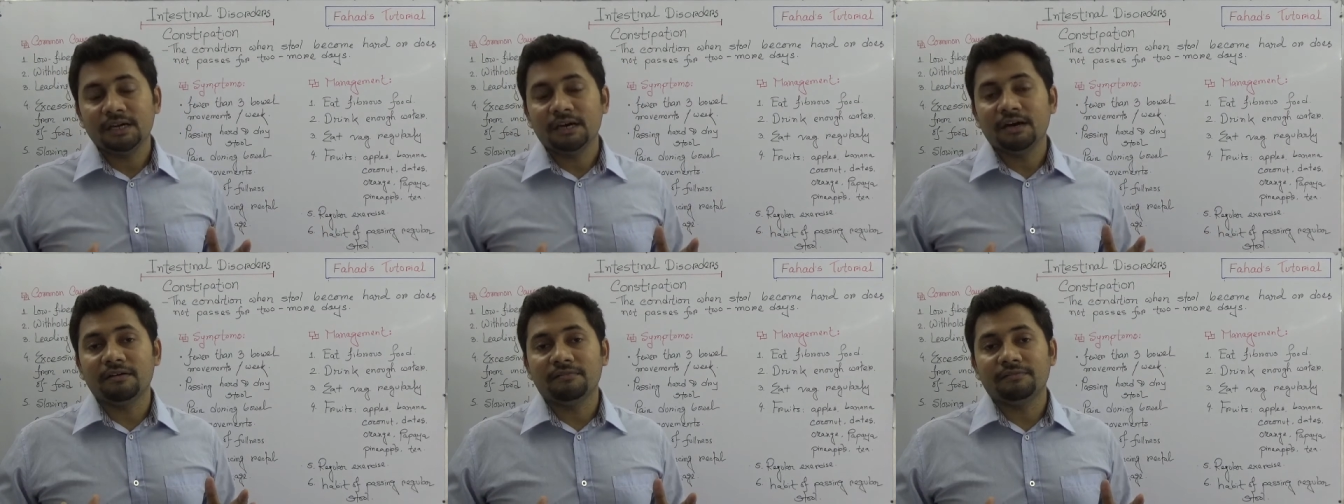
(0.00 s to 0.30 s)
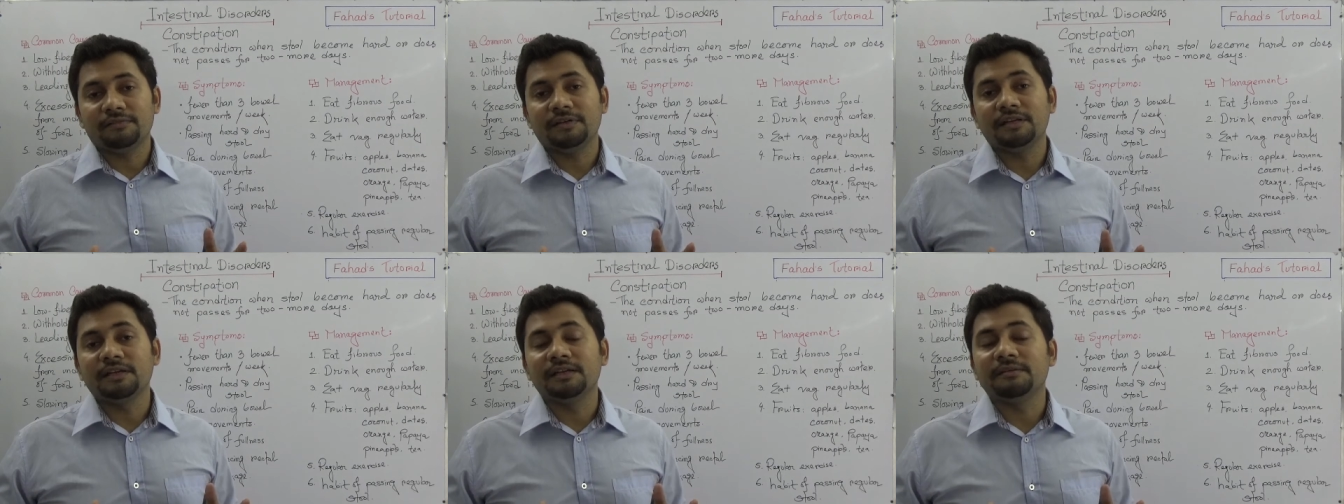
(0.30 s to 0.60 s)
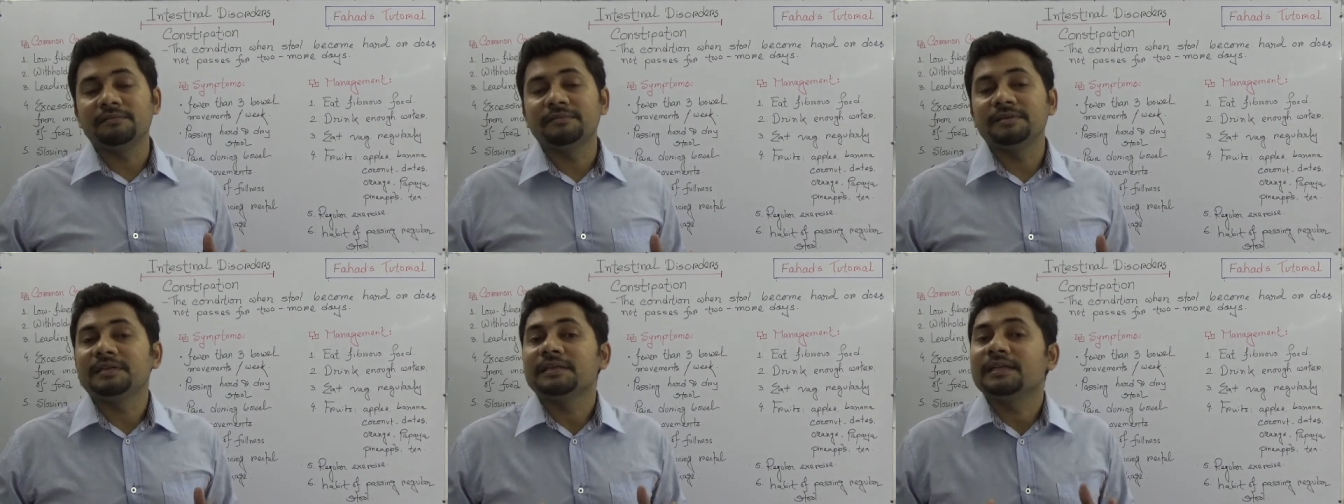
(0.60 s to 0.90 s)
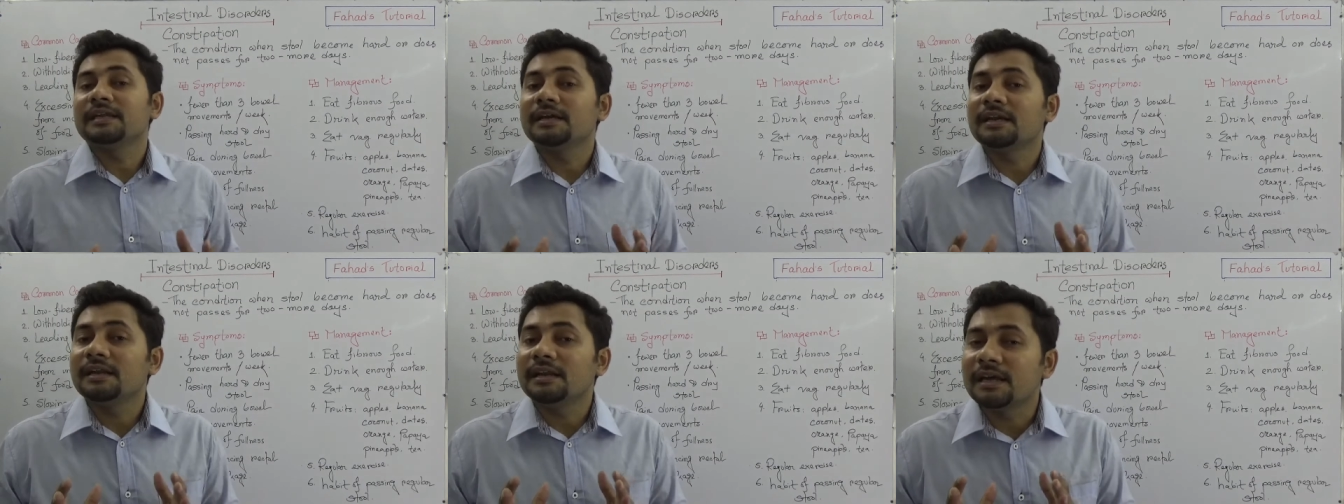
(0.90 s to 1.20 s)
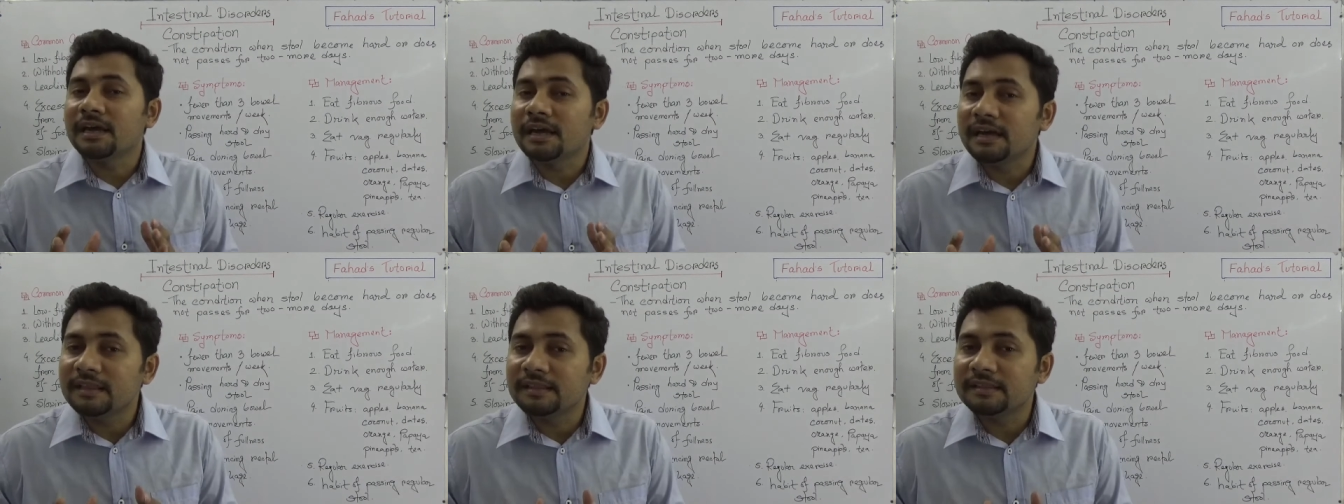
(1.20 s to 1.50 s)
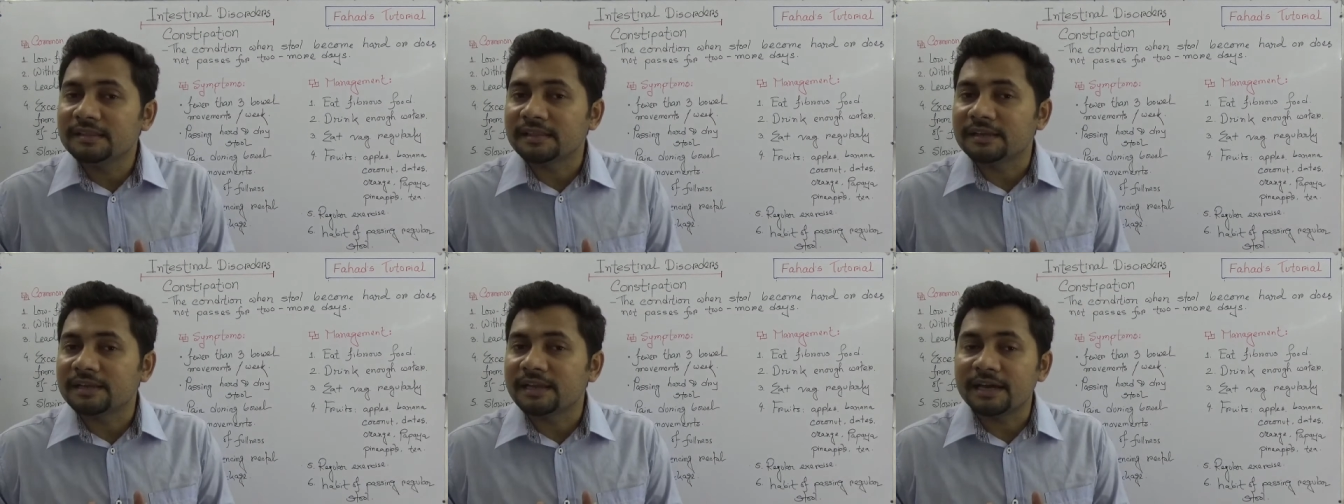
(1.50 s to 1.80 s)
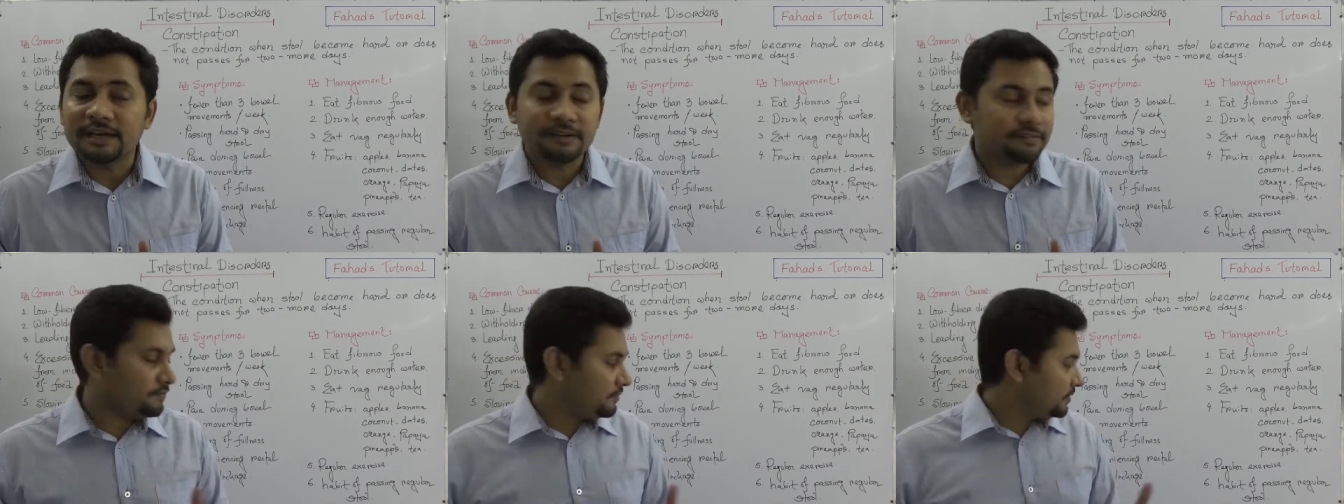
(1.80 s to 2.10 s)
of living a healthy
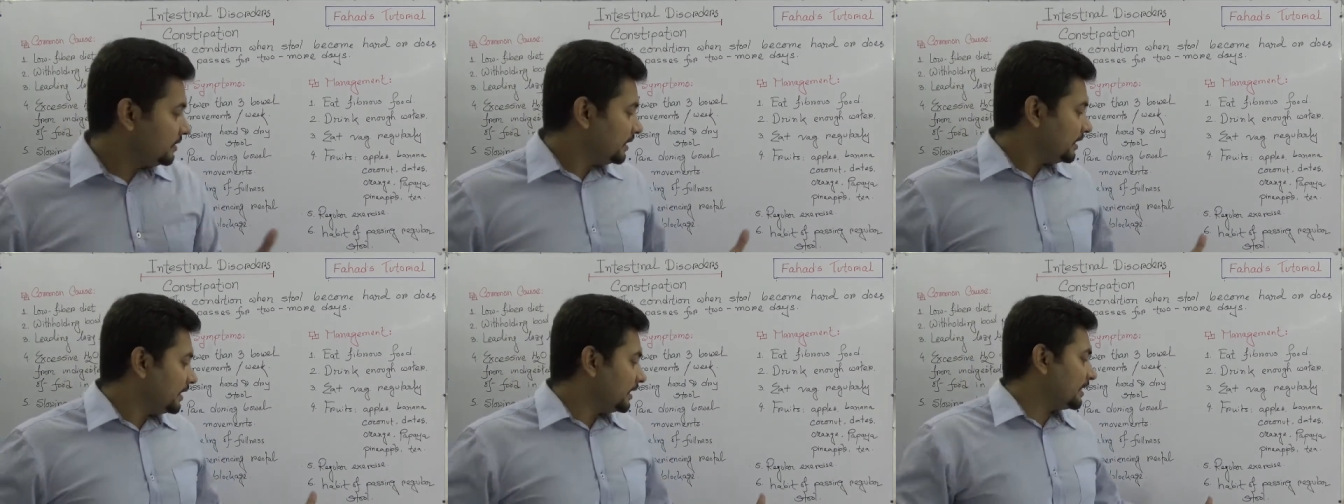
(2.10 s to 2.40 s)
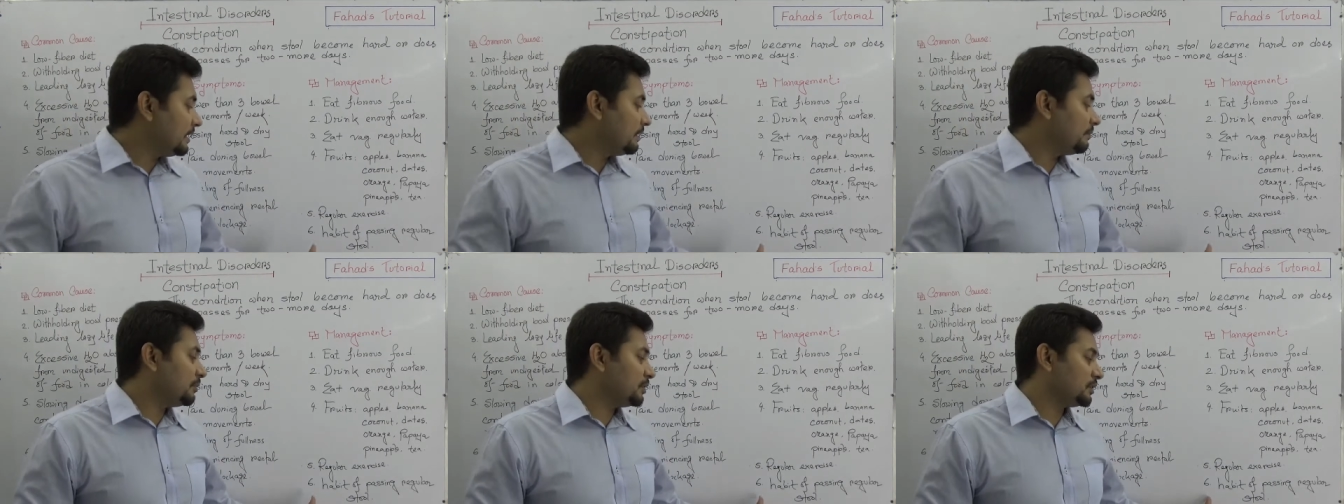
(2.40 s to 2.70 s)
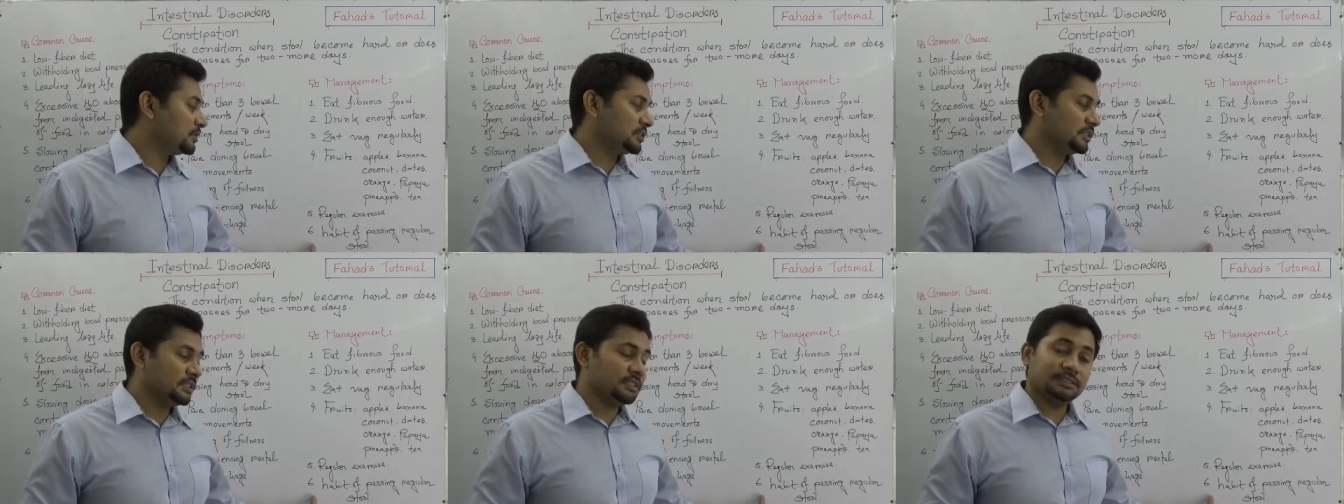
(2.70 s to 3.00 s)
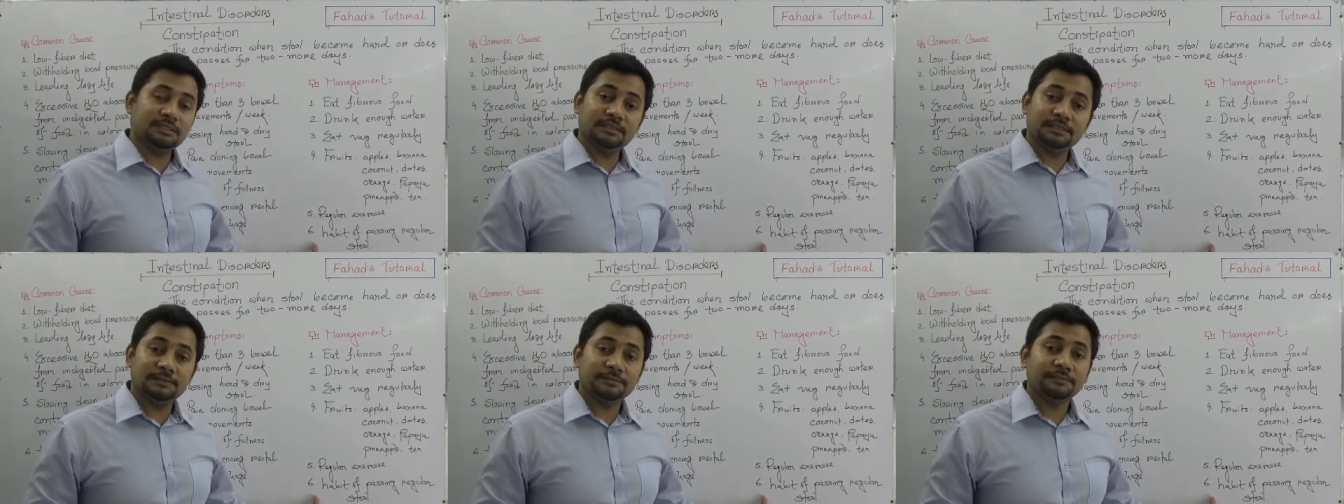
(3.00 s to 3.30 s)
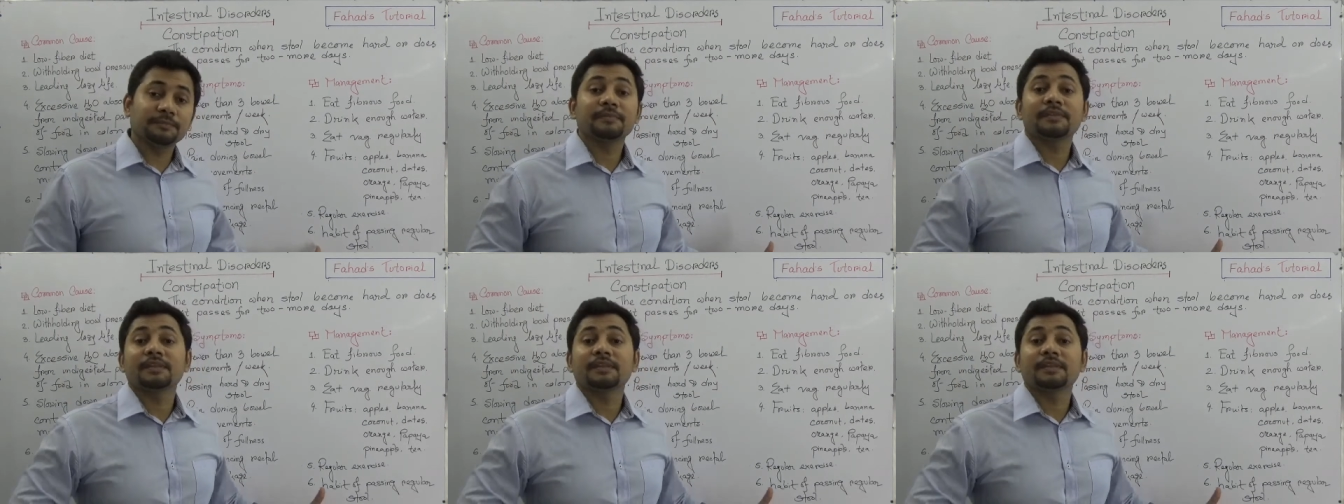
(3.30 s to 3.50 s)
life. And number six